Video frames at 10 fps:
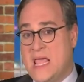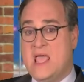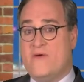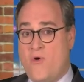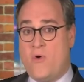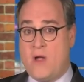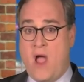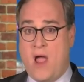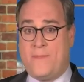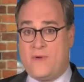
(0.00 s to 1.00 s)
If
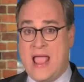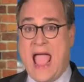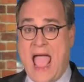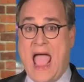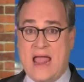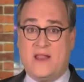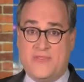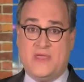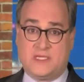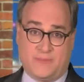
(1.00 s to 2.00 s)
Harper had
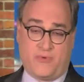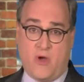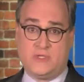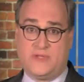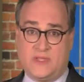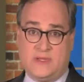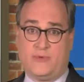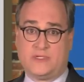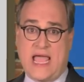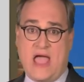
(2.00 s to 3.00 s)
this approach that the
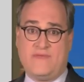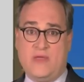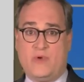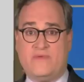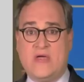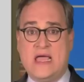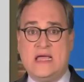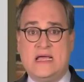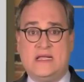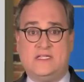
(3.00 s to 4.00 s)
Liberals have, he would have
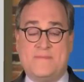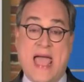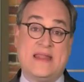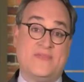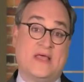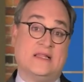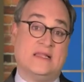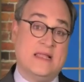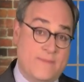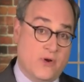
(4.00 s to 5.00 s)
demanded that
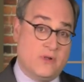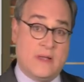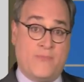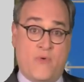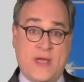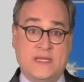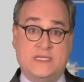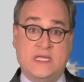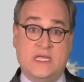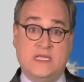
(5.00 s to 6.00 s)
Liberal
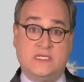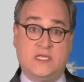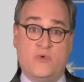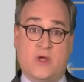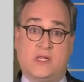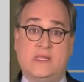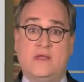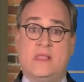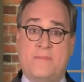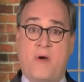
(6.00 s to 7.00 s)
appointees, who were
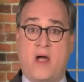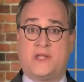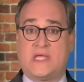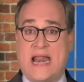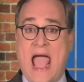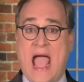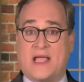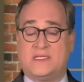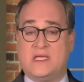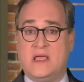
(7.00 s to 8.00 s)
clearly partisan
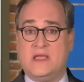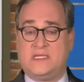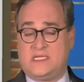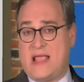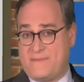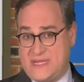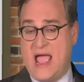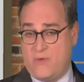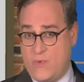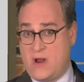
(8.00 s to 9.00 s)
hacks, step
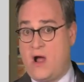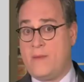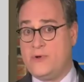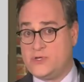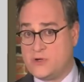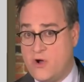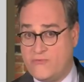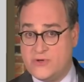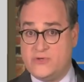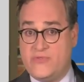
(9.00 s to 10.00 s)
down when Harper took
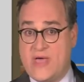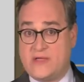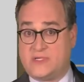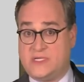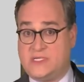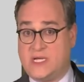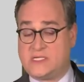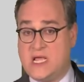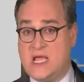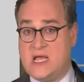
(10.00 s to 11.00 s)
over in
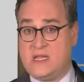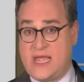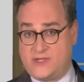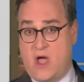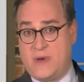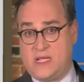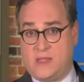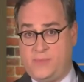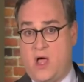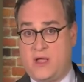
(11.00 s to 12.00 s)
2006 like Dominic
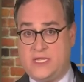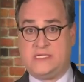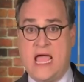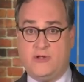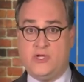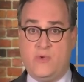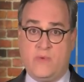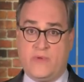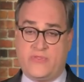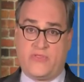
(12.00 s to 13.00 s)
LeBlanc is now
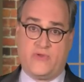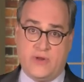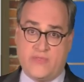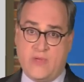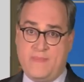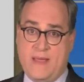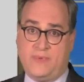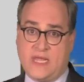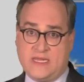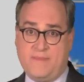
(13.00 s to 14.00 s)
doing with the 33
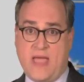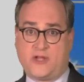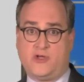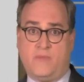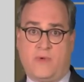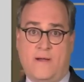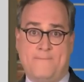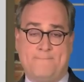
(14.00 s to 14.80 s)
people like Deepak Chopra.